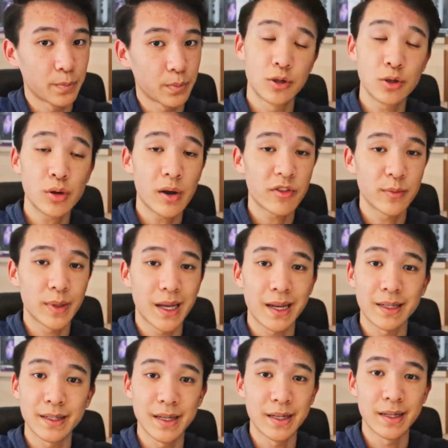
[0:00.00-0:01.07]
You do have to be
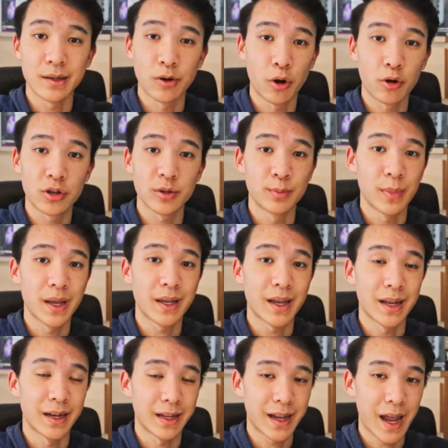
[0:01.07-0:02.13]
18 in order to
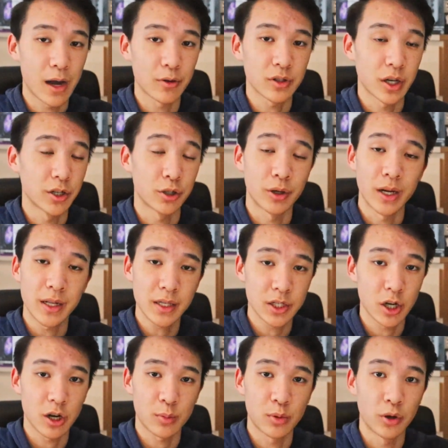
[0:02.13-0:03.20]
make an account under any
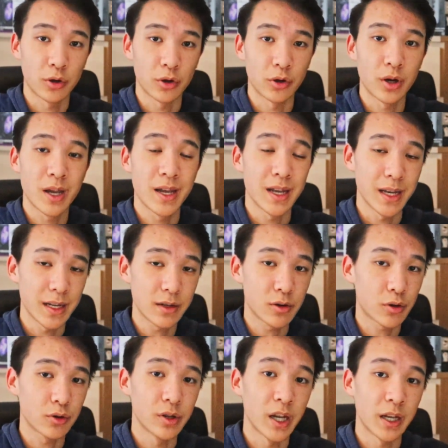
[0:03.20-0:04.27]
stockbroker in
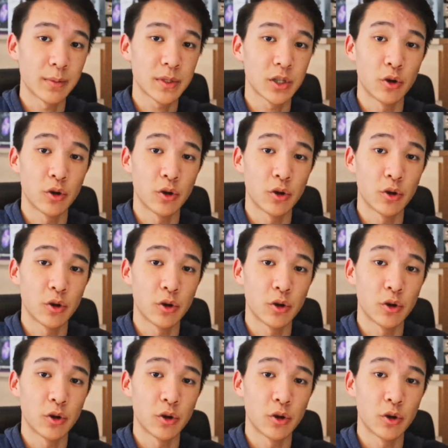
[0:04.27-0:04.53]
your name.